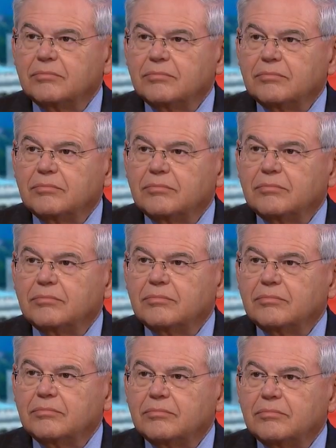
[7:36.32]
how this time
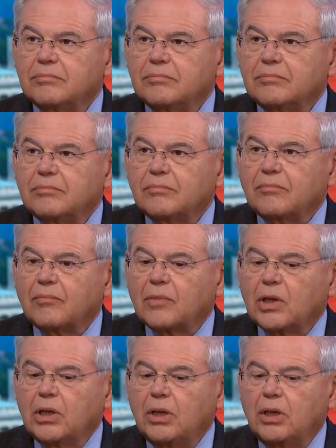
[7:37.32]
might be different?
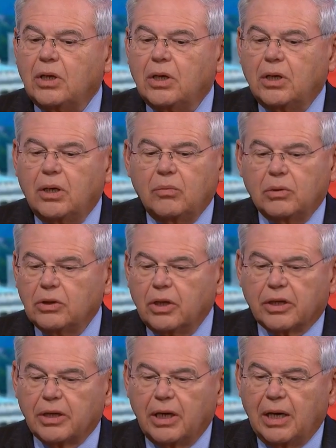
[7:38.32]
Well,
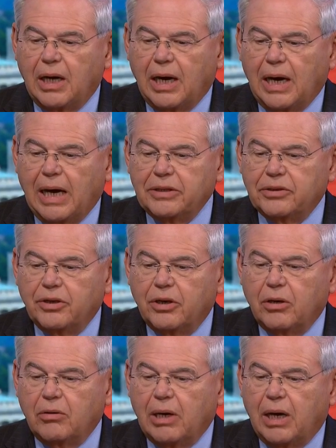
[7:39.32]
look, uh, I don't
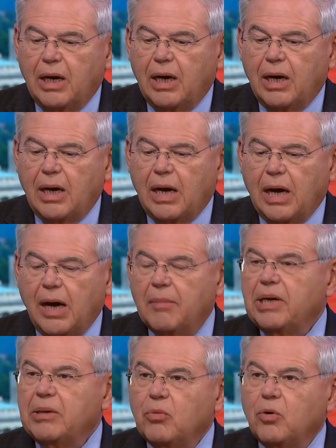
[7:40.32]
know uh, how
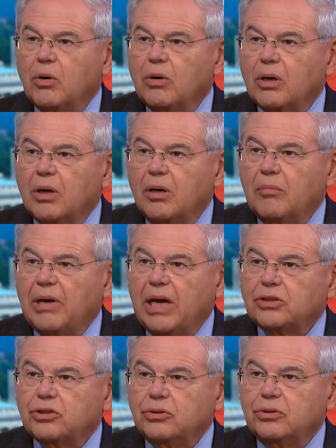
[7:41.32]
many more uh,
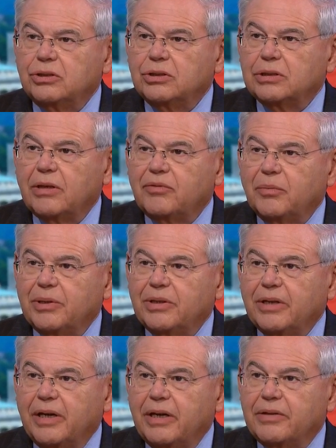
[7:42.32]
mass shootings have to be in
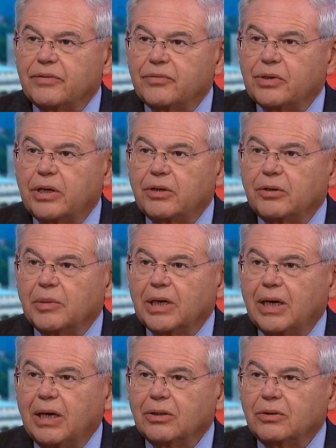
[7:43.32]
the hands of Senator
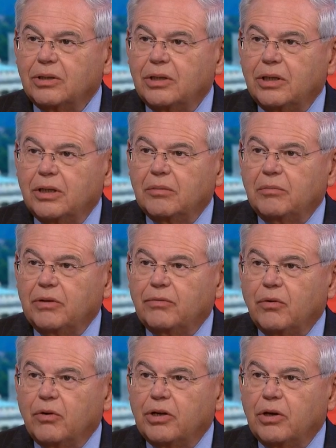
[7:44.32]
McConnell
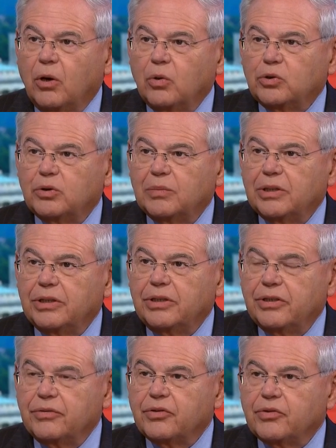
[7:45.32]
before he ultimately
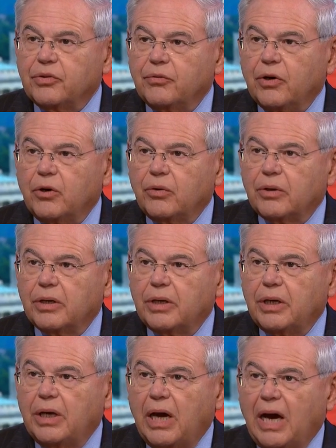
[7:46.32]
gives us a vote.
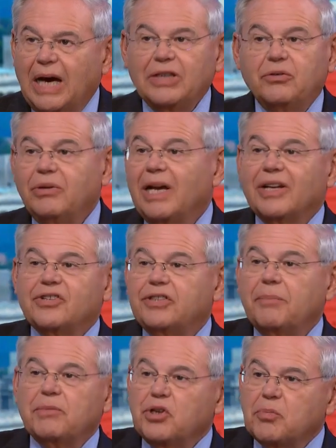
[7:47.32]
I do not
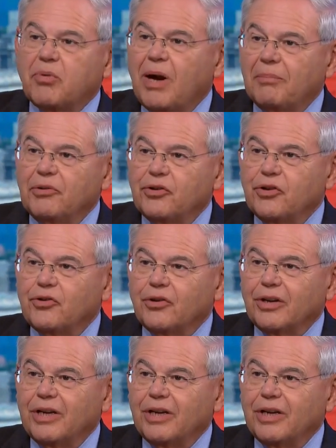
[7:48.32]
accept this proposition